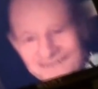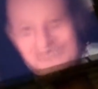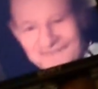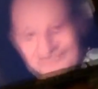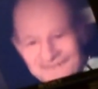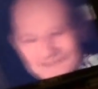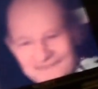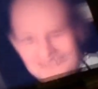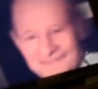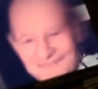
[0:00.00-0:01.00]
Not sure
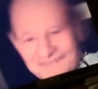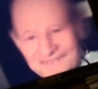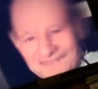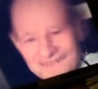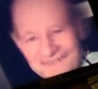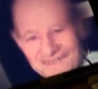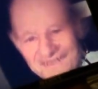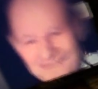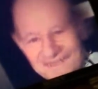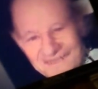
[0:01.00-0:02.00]
about okay. it. I
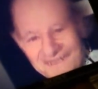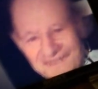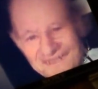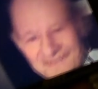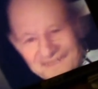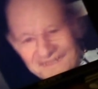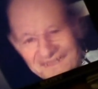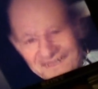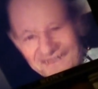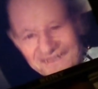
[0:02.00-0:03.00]
maybe there,
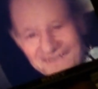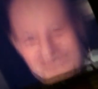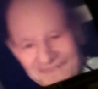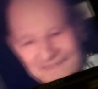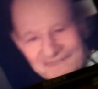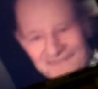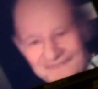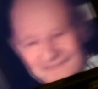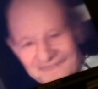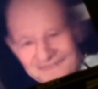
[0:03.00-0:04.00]
I get some more
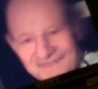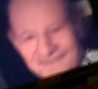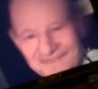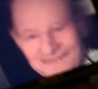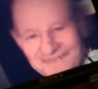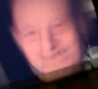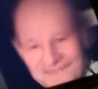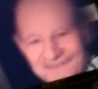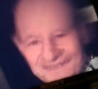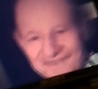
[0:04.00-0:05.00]
informations of
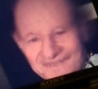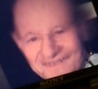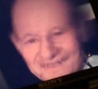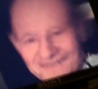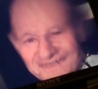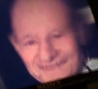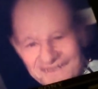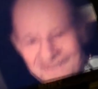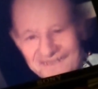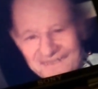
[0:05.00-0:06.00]
more details when I
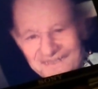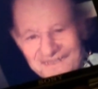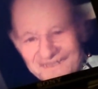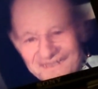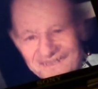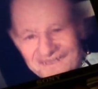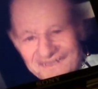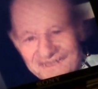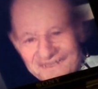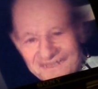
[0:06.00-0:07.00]
concentrate myself
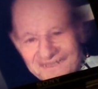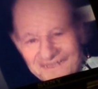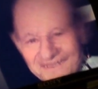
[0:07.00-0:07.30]
on him.